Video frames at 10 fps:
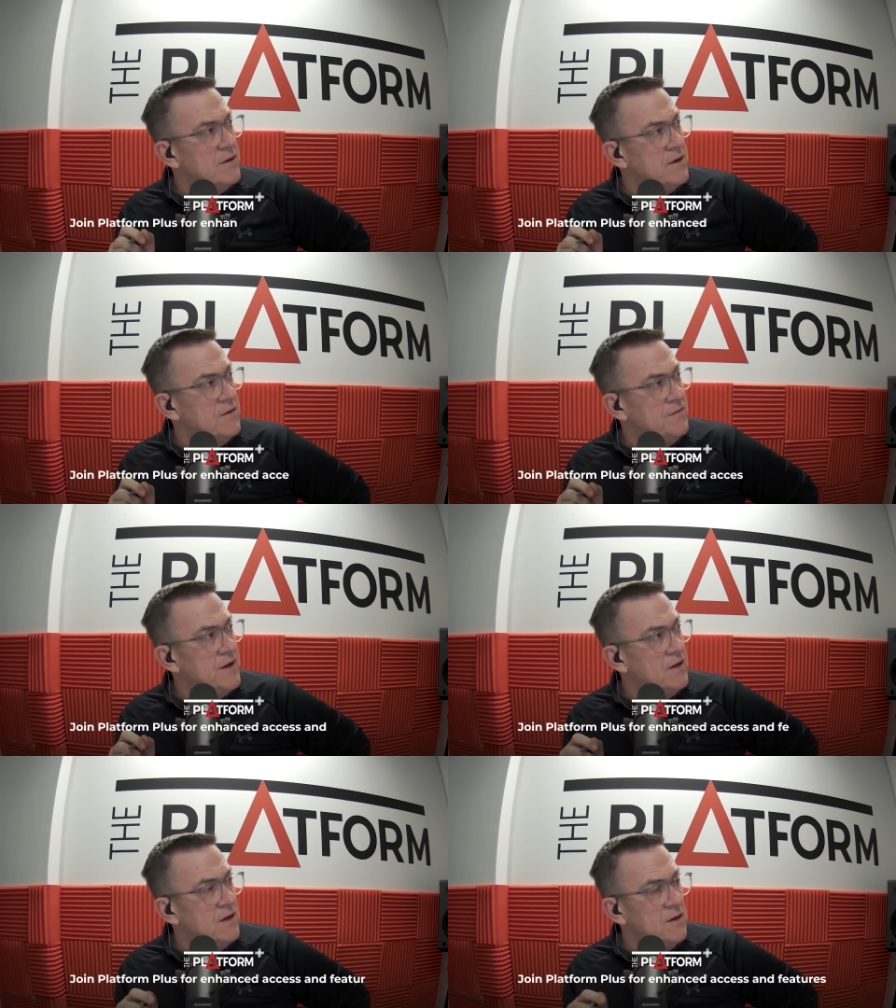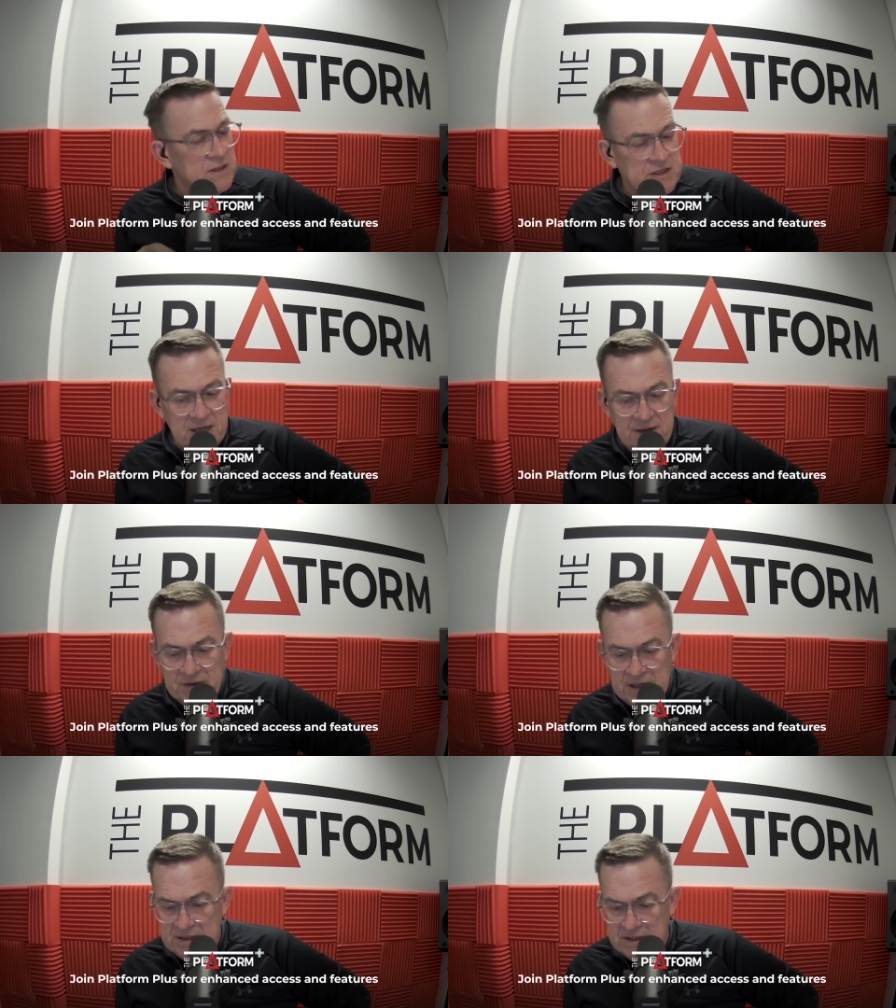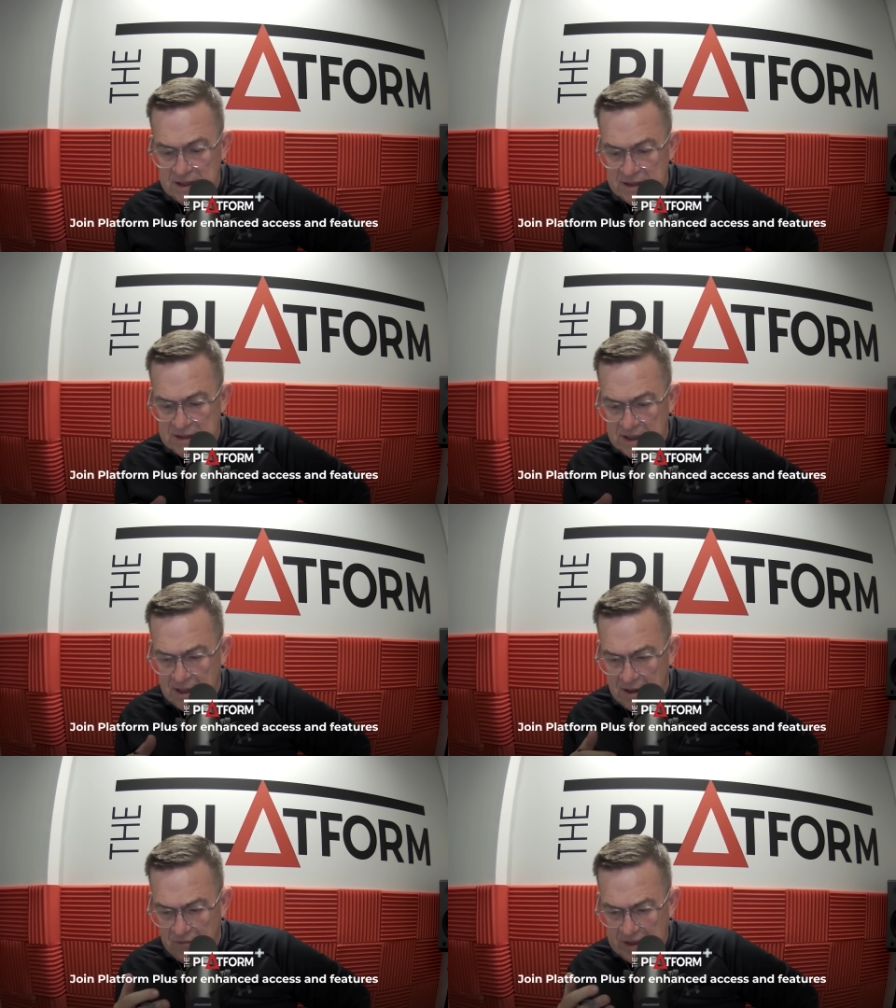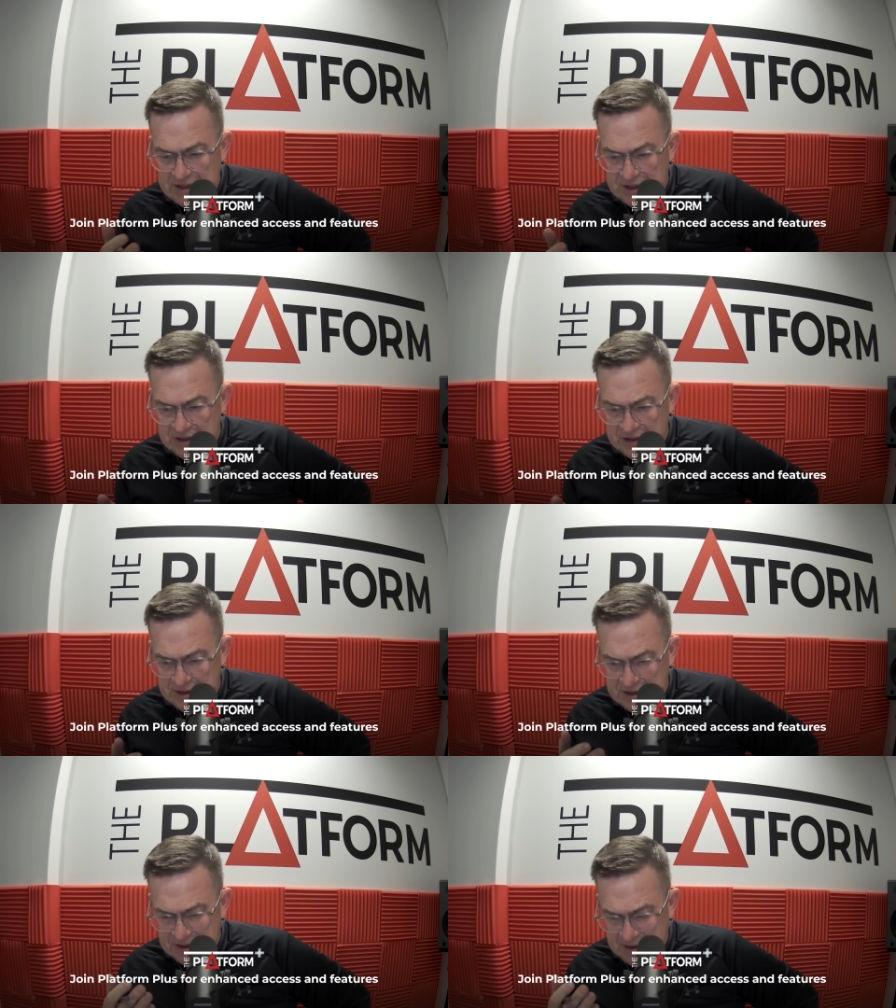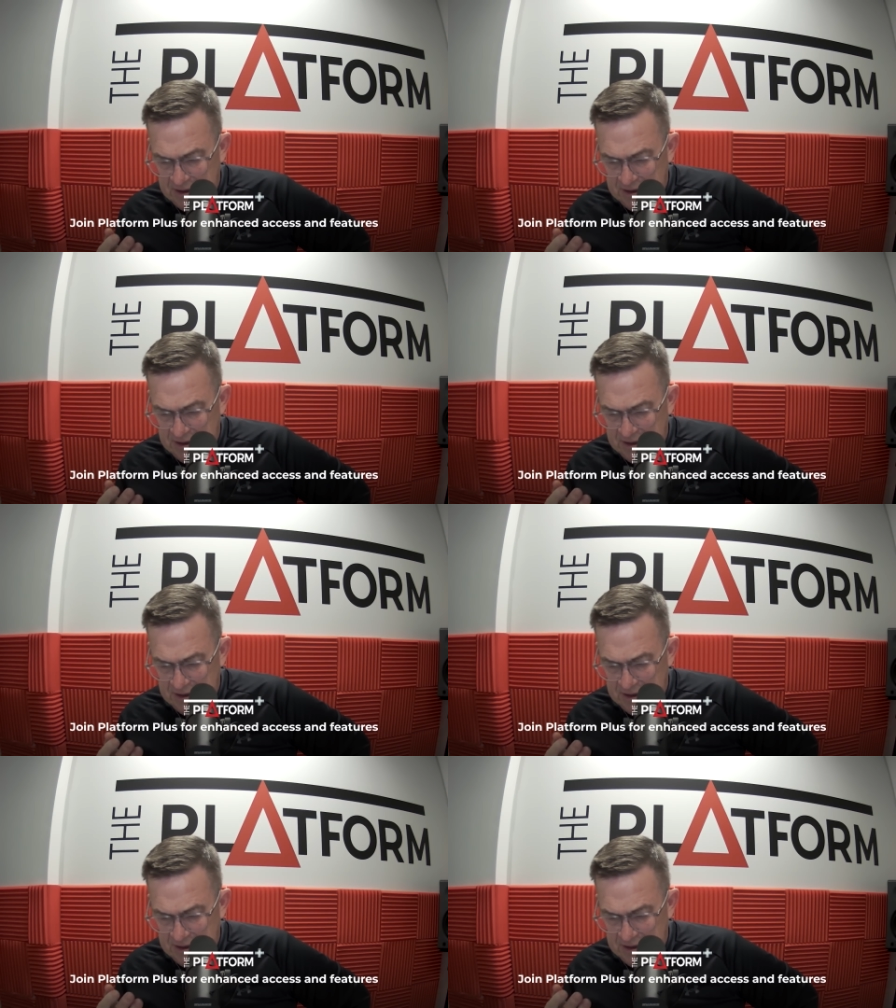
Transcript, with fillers: and do you feel you achieve this this uh, resurgence